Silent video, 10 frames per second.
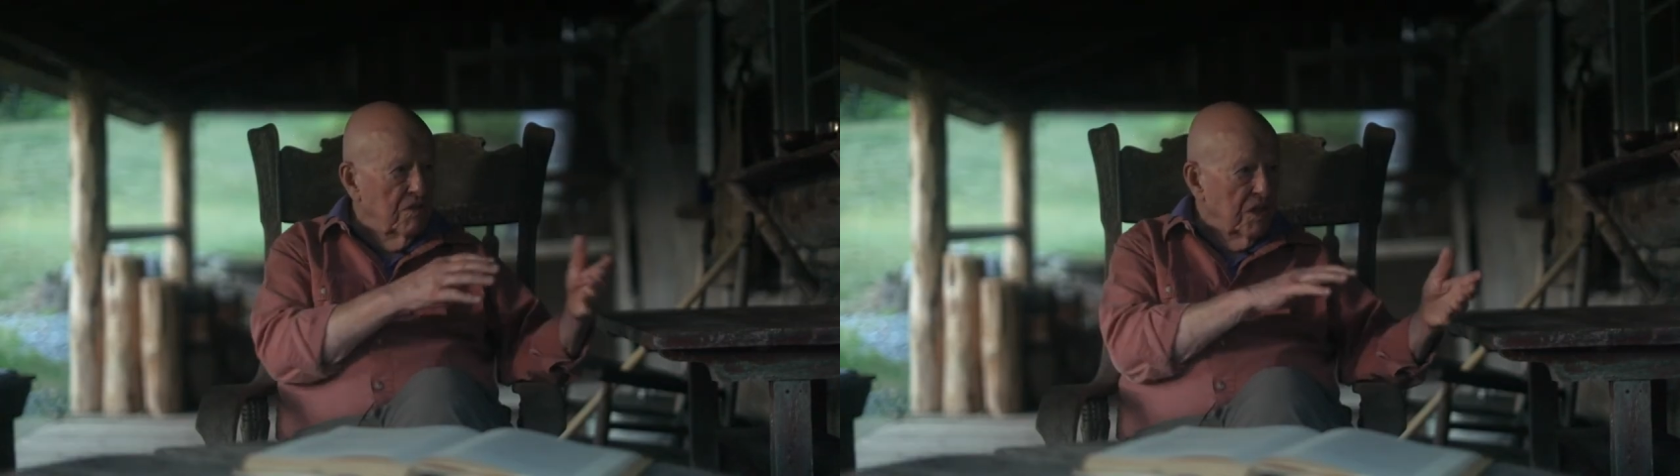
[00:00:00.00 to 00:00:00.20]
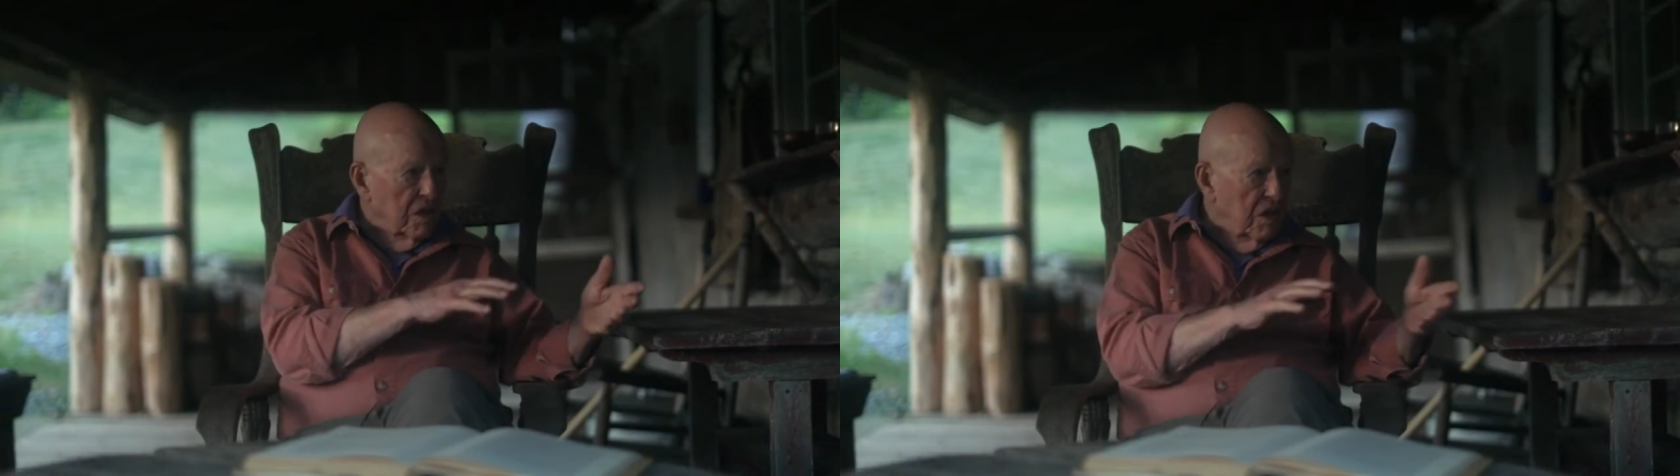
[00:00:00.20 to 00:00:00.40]

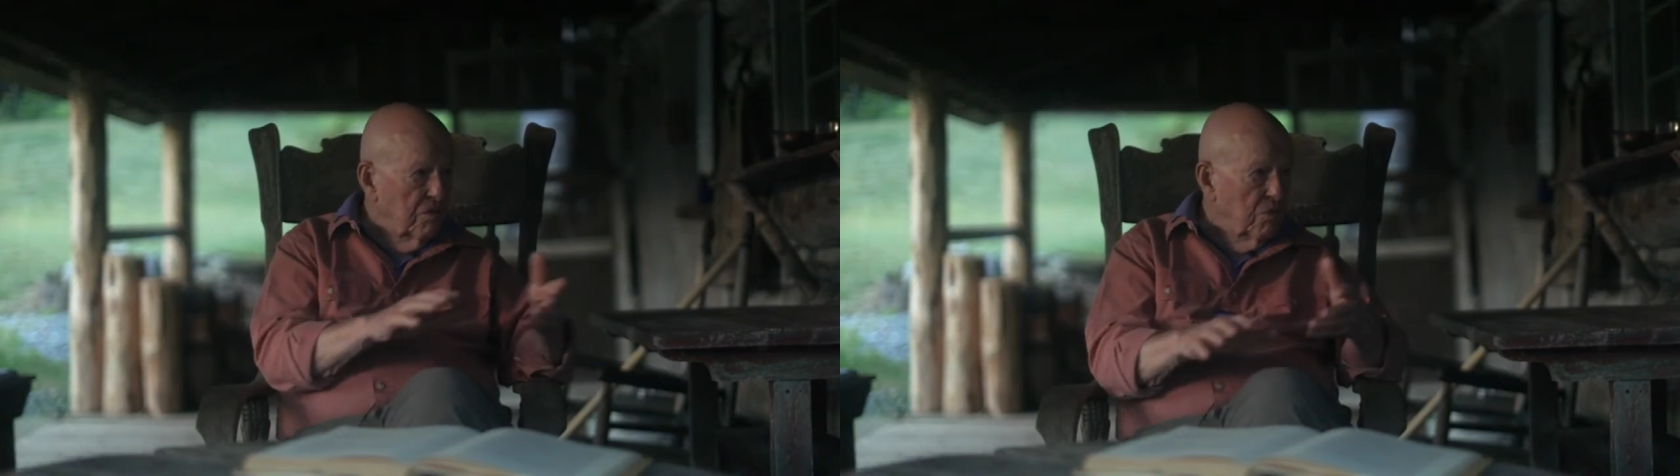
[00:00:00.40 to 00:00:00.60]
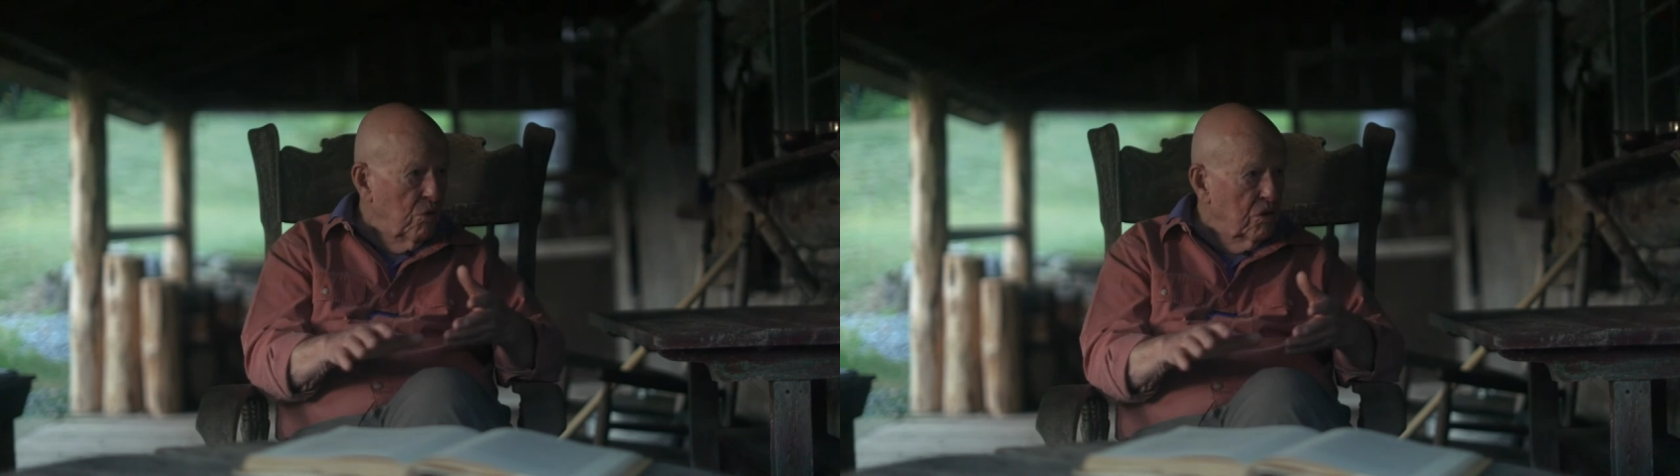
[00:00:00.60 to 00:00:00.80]
giving
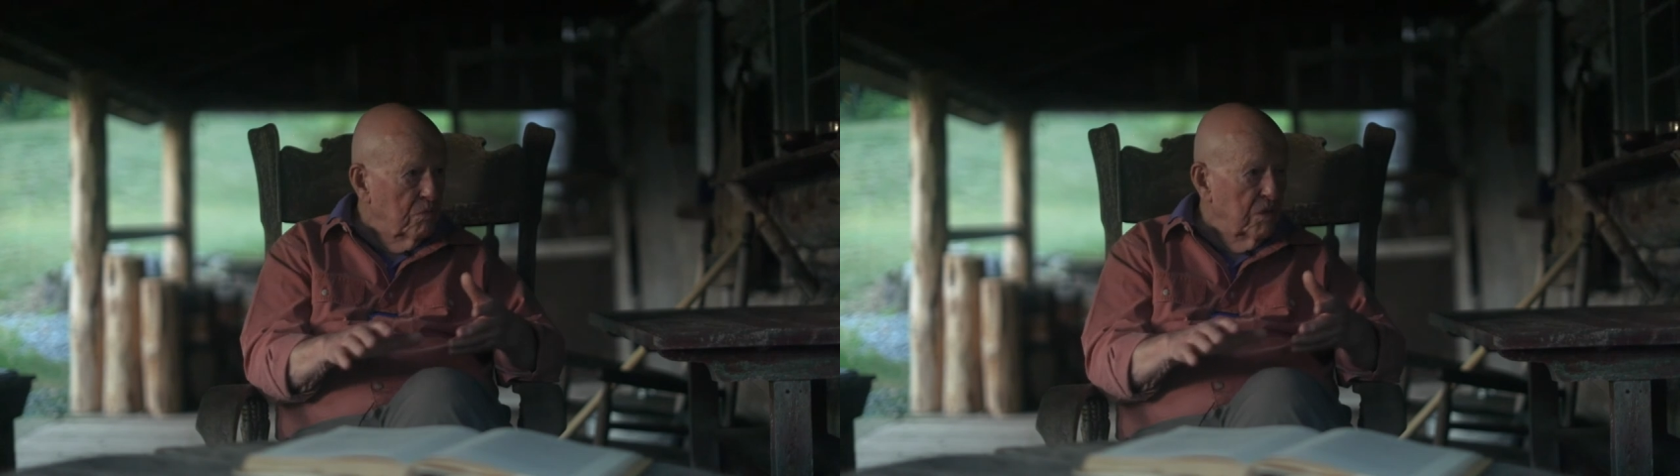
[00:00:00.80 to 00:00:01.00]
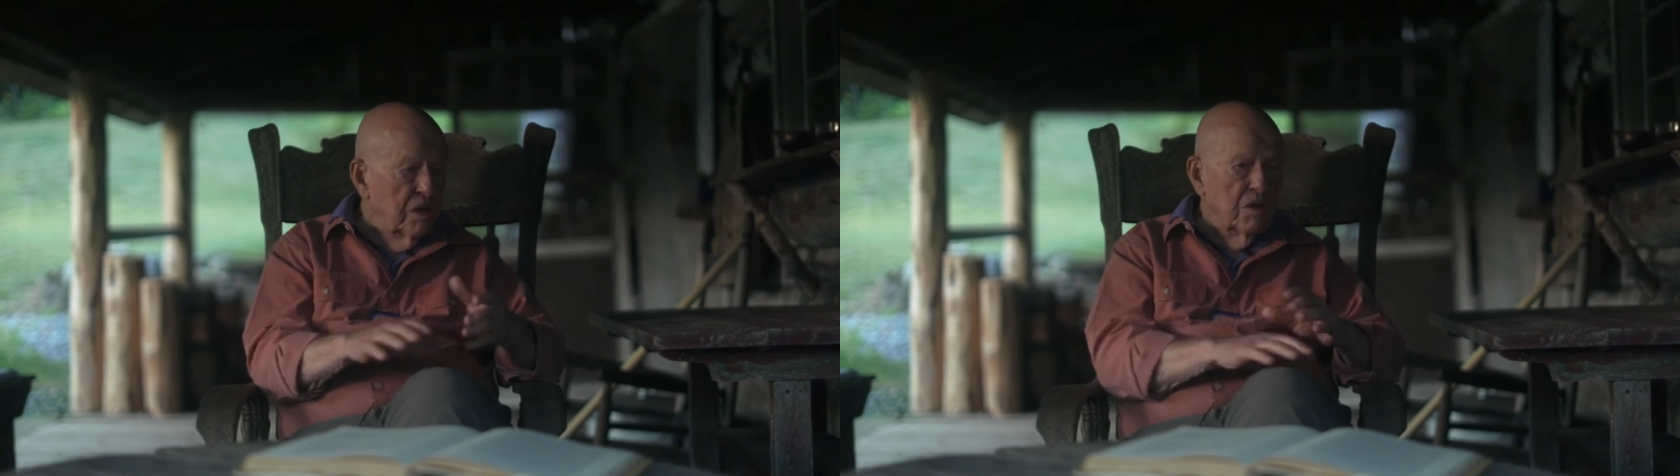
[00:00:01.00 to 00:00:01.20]
enough
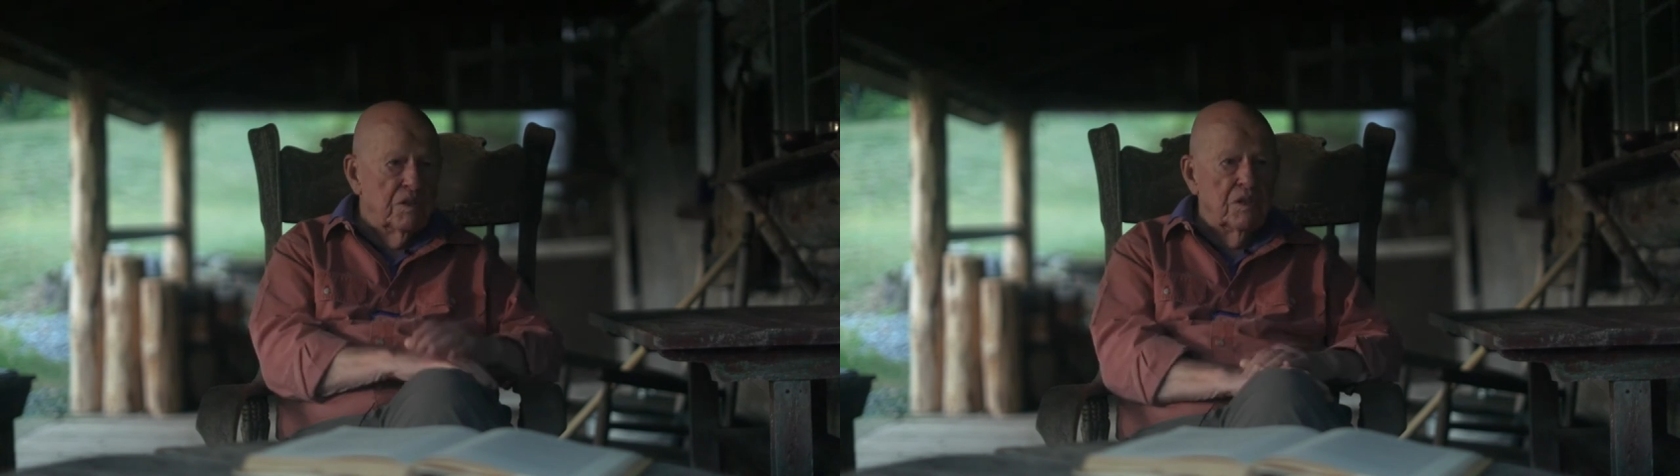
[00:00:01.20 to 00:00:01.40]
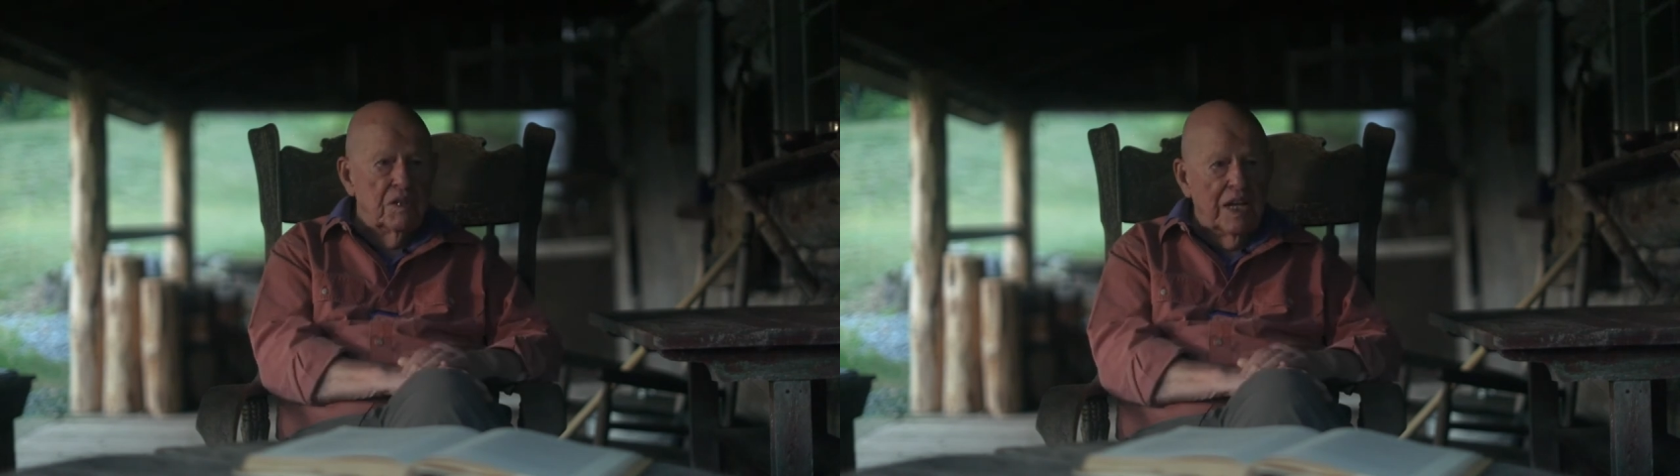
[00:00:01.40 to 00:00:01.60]
water below
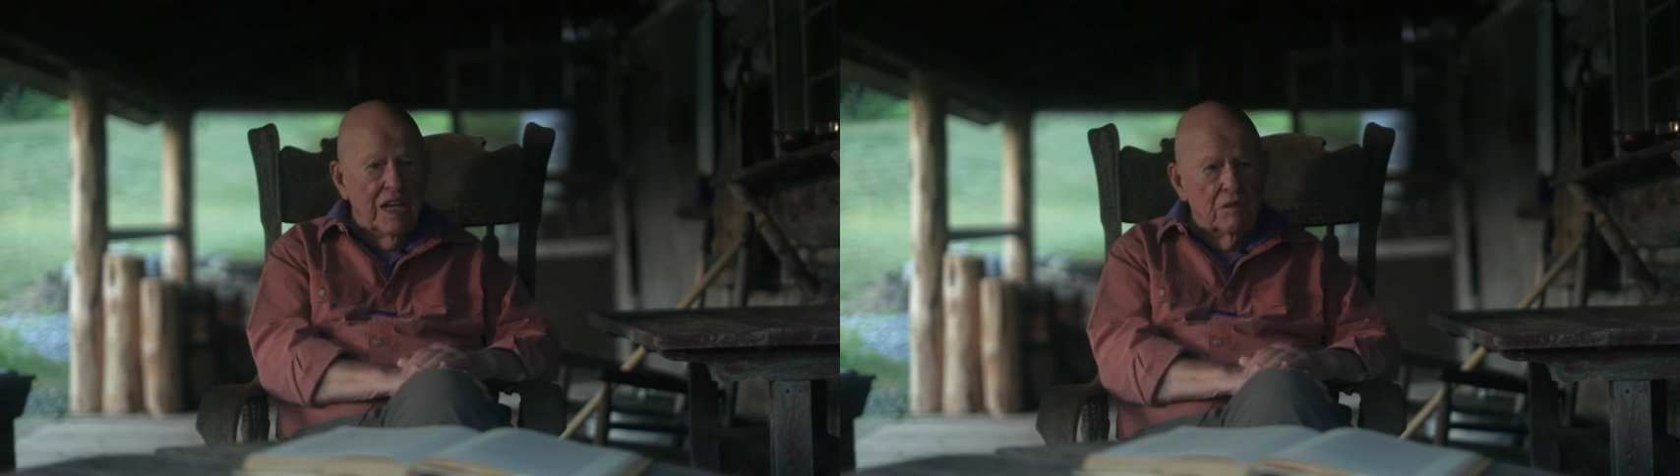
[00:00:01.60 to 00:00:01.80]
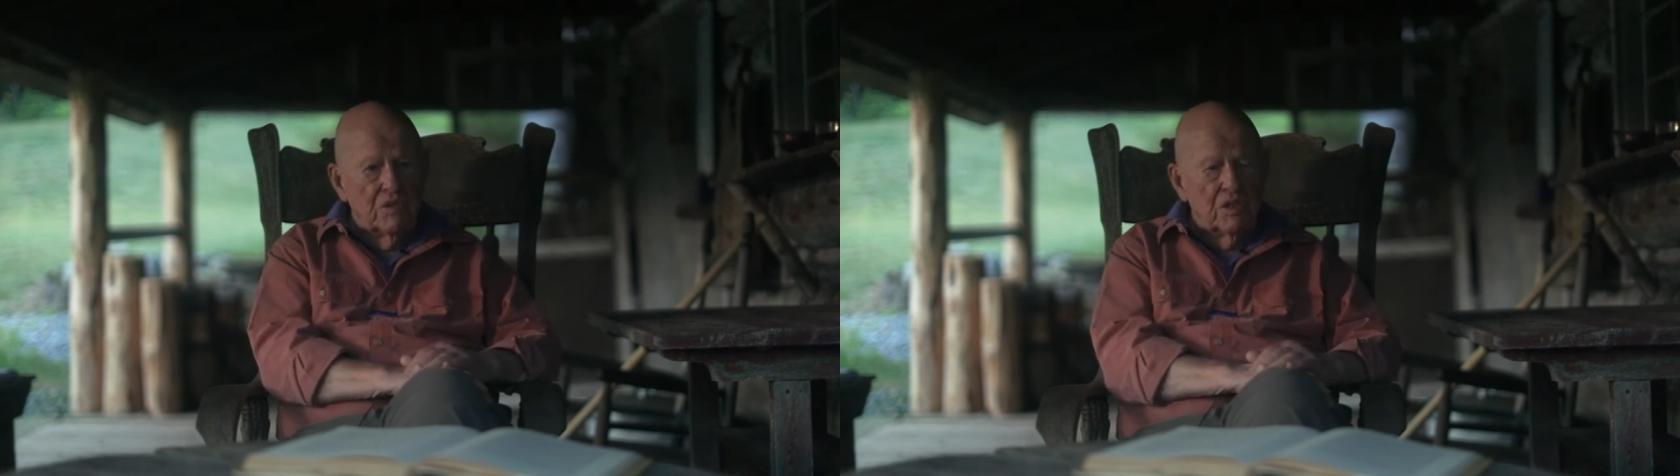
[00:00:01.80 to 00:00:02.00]
their
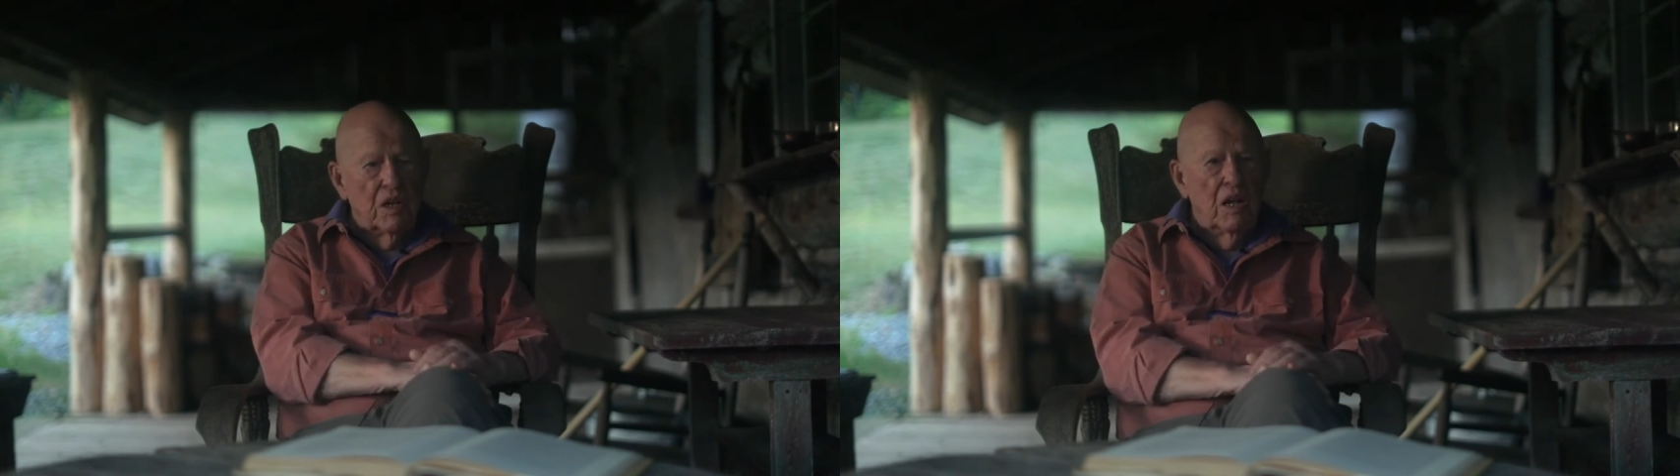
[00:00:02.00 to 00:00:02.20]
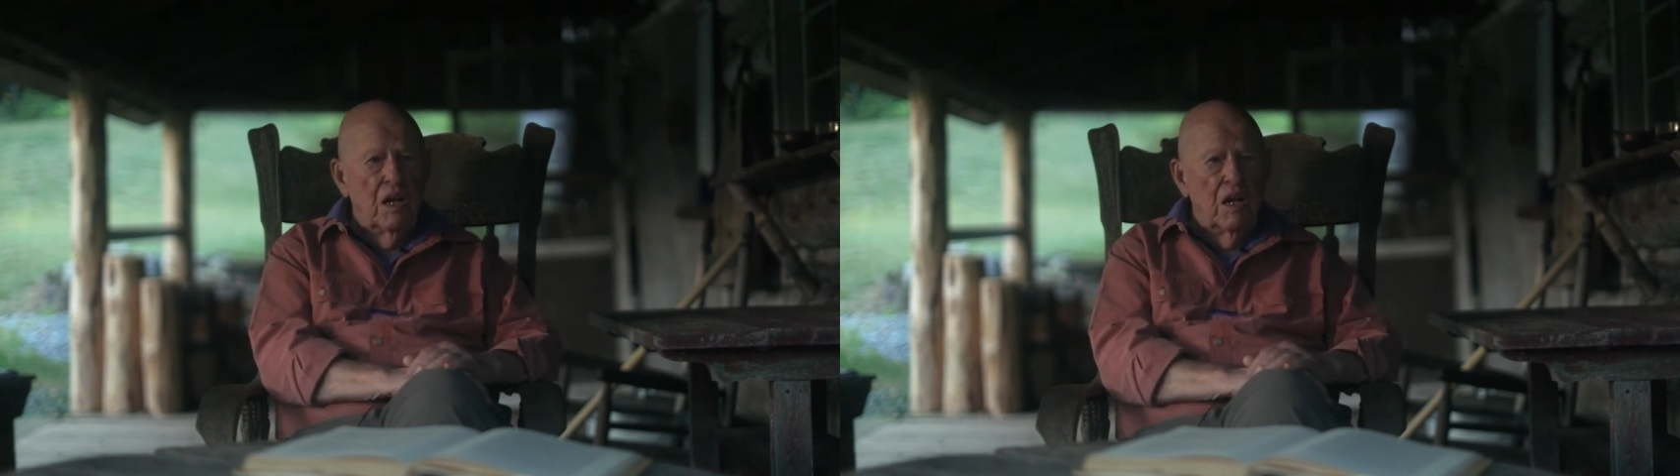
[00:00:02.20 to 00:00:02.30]
dams.